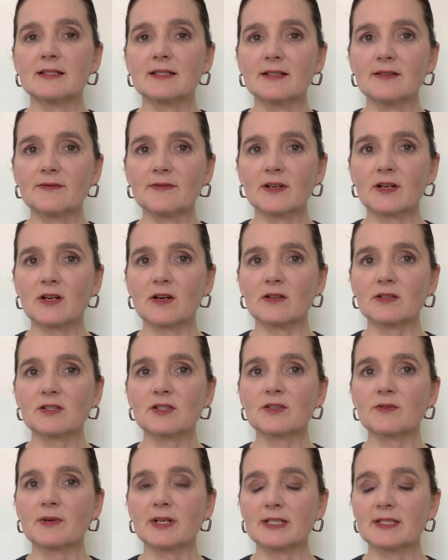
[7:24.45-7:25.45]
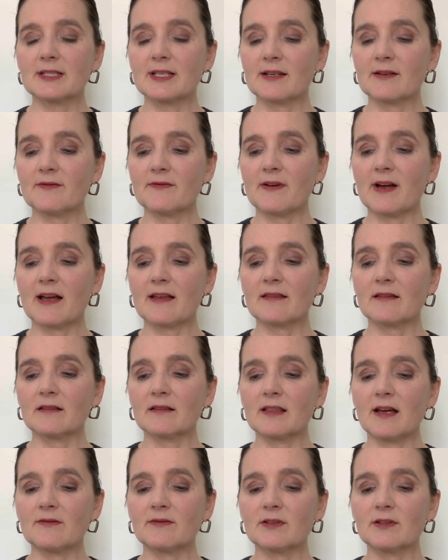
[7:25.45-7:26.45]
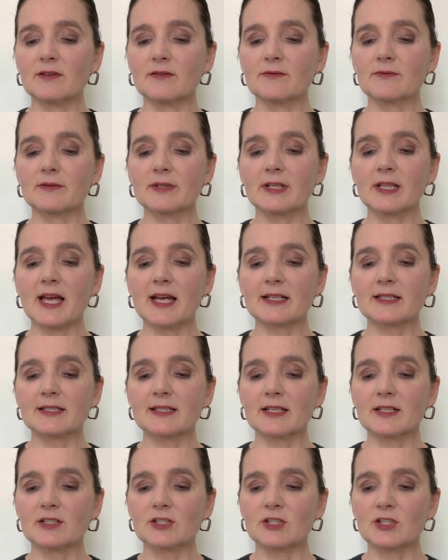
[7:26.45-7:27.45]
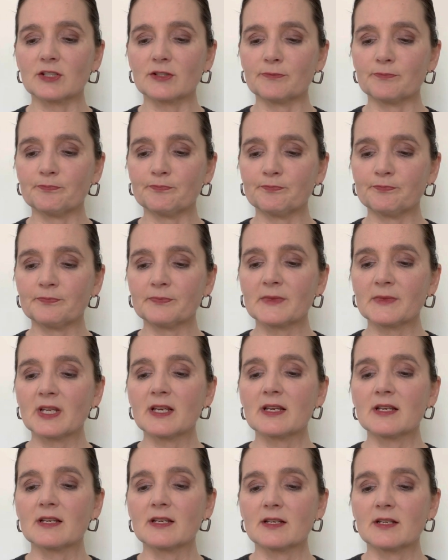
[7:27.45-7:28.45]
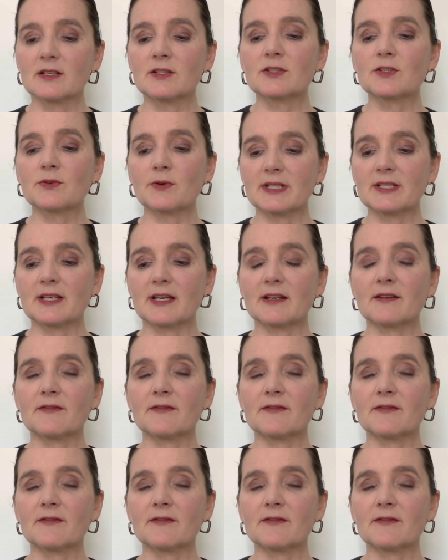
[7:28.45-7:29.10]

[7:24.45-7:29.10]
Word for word: difficult to identify the level of relaxation, but it